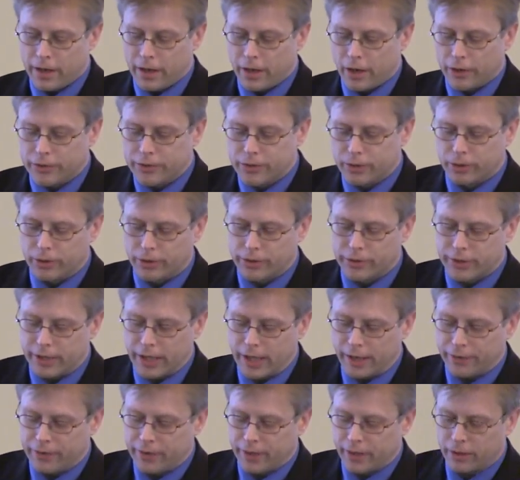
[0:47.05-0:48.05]
He also looks at
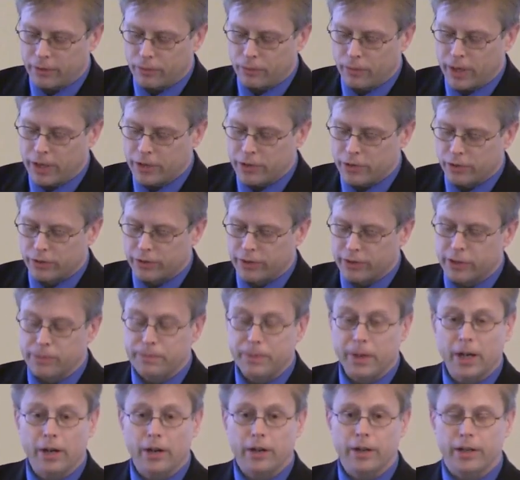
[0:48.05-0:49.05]
ethnic racial
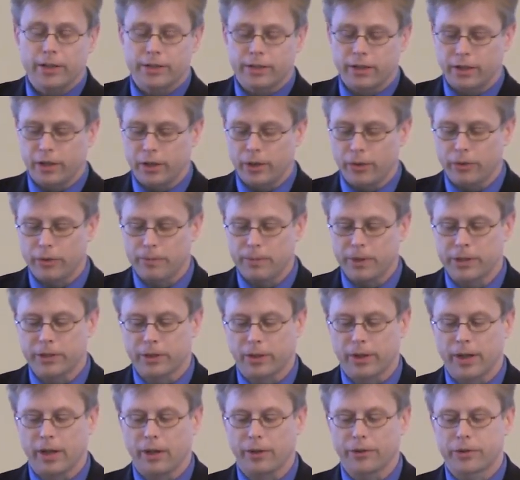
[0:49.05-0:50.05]
disparities in youth
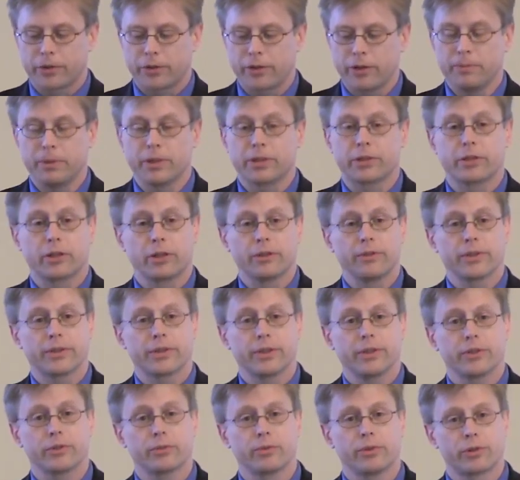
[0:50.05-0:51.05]
mental health treatment
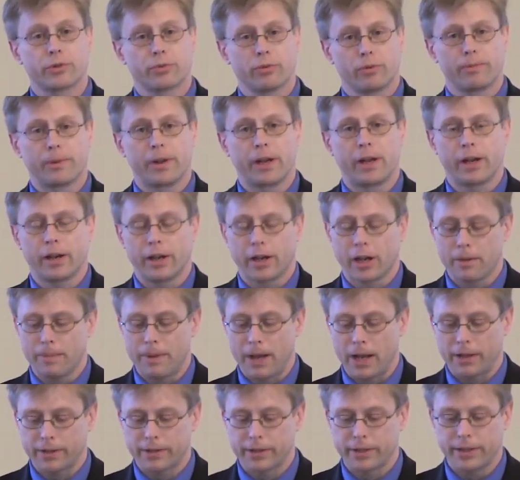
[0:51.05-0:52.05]
services, which we'll be hearing
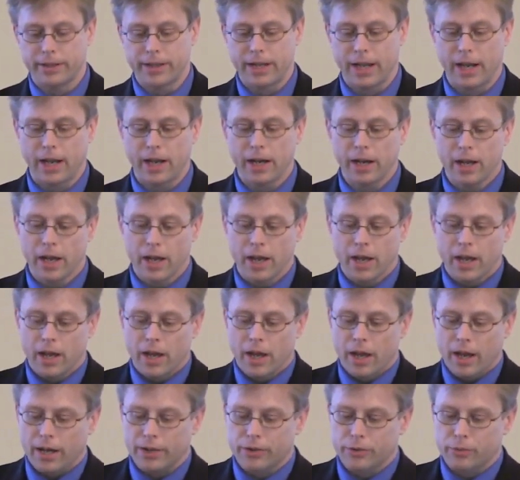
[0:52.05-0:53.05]
about today,
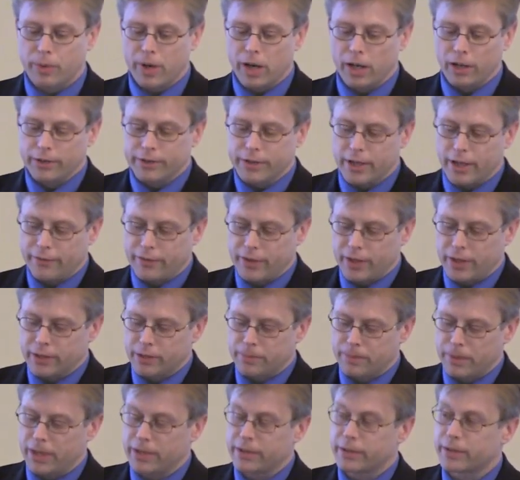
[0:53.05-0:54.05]
as well as
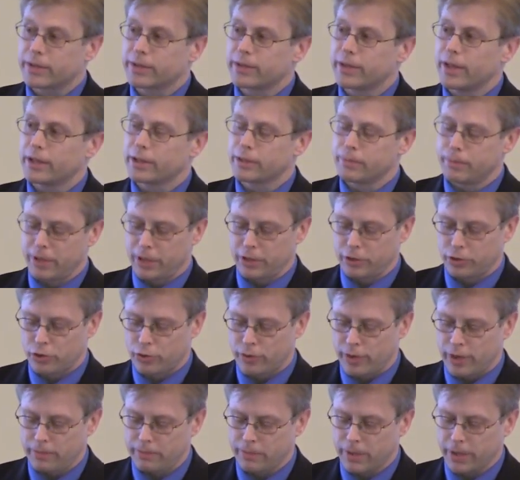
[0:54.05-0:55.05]
evidence-based assessment and
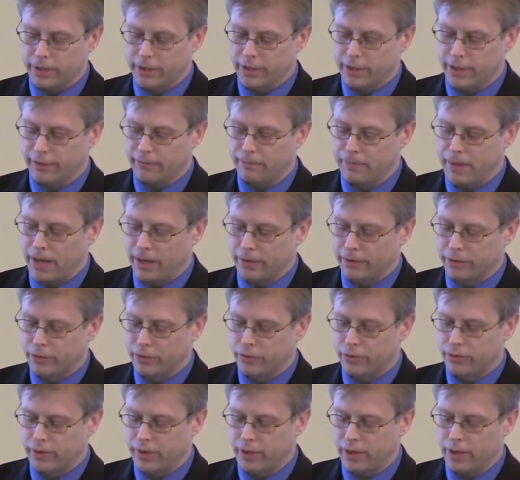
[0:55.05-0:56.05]
treatment of,
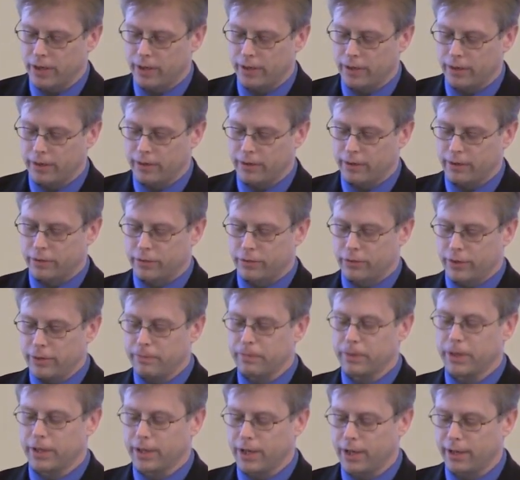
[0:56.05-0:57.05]
maltre uh,
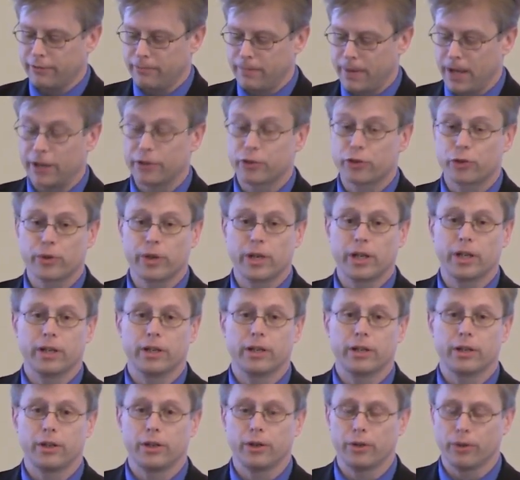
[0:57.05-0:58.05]
treatment of
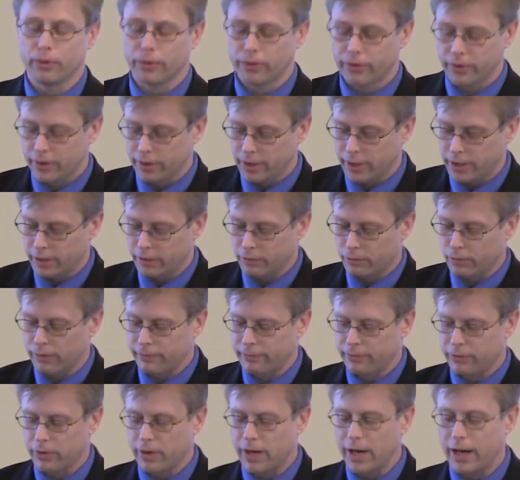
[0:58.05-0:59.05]
maltreated youth in a
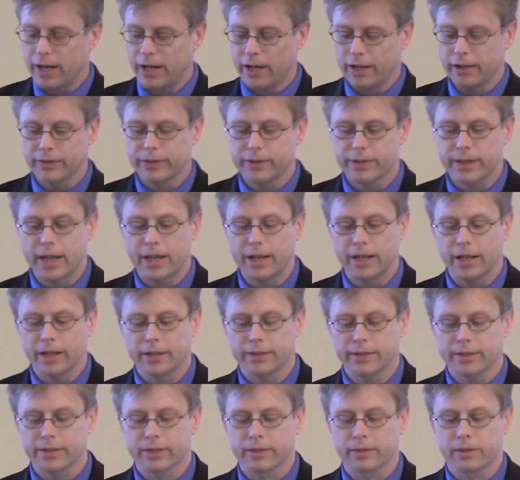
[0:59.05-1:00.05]
variety of
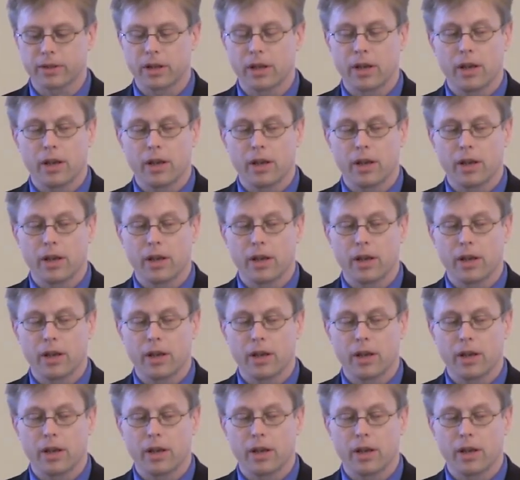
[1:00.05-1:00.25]
settings.